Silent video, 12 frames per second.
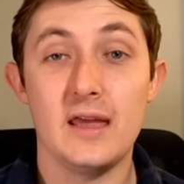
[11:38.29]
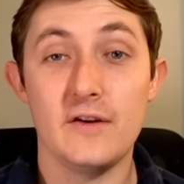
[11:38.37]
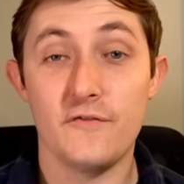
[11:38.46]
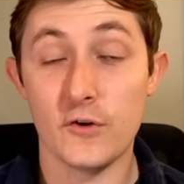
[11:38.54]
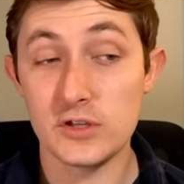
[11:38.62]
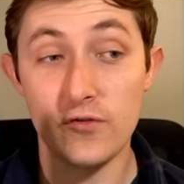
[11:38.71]

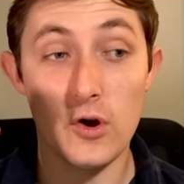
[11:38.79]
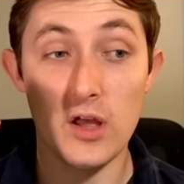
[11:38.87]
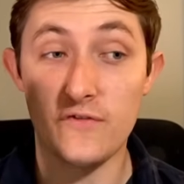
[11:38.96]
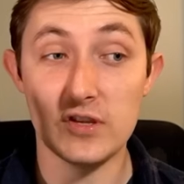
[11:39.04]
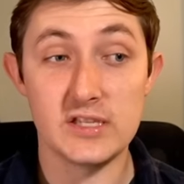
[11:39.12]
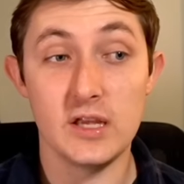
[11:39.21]
first of all,
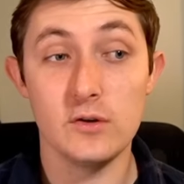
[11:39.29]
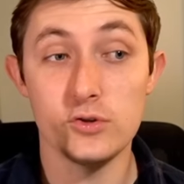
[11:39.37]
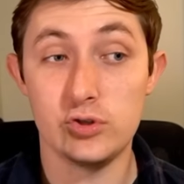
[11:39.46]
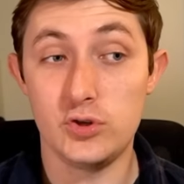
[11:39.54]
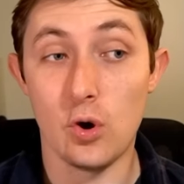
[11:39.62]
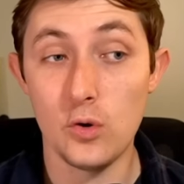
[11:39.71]
if the
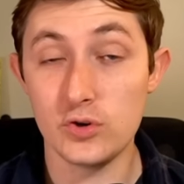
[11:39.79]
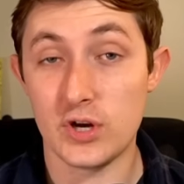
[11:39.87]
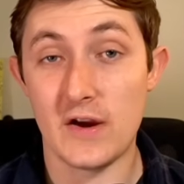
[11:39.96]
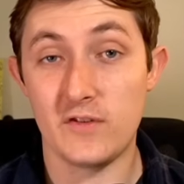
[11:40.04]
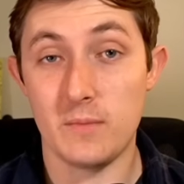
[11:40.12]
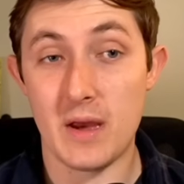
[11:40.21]
Steelers don't draft it